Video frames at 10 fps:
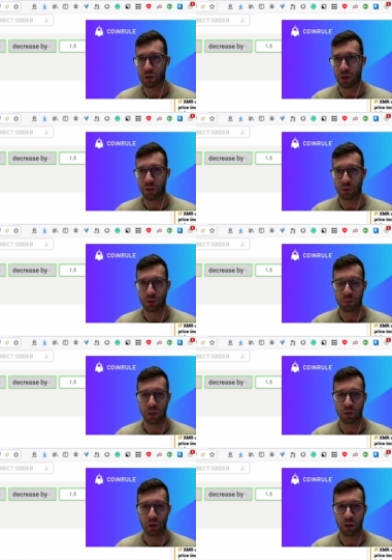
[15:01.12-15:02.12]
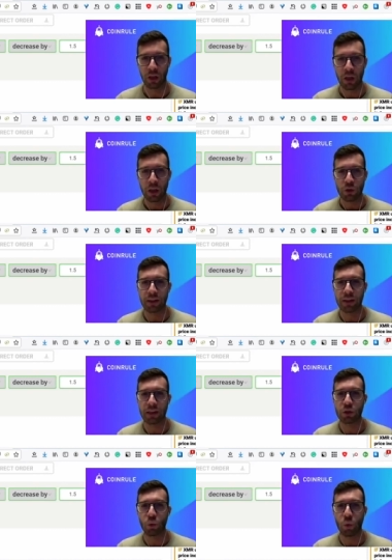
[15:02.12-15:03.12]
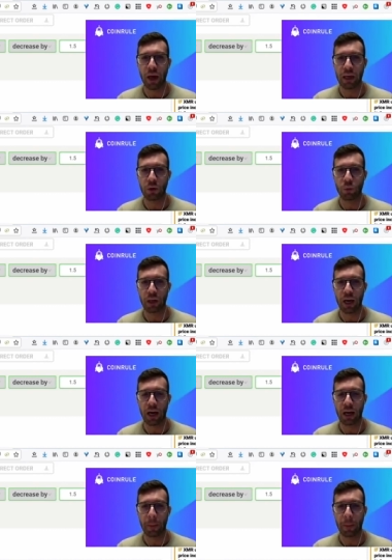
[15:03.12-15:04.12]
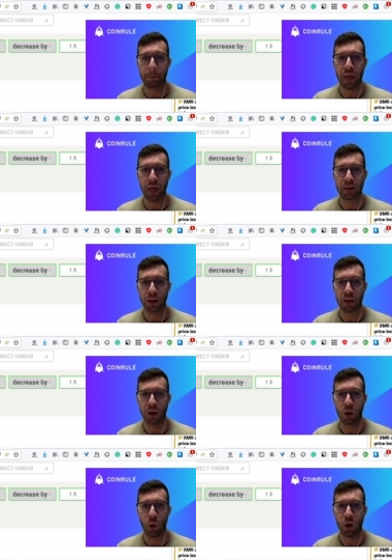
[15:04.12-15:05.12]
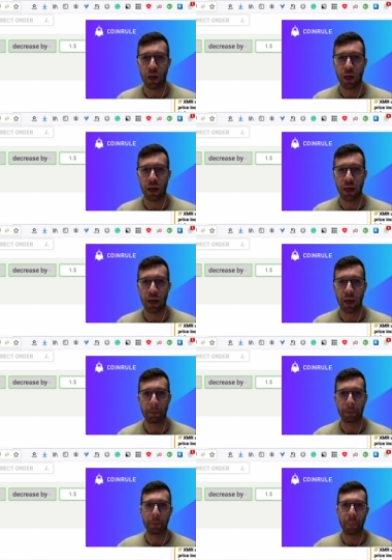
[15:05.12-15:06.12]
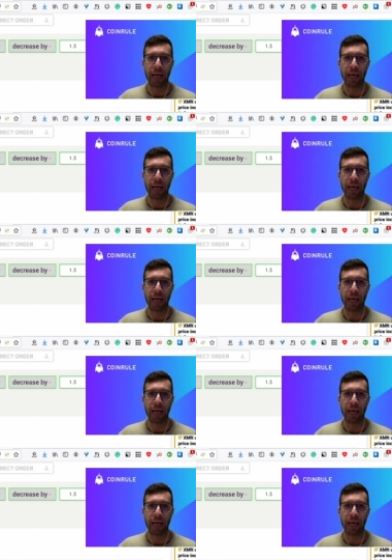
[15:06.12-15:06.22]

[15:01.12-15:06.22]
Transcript: versus Bitcoin. So in this way, we are betting on buying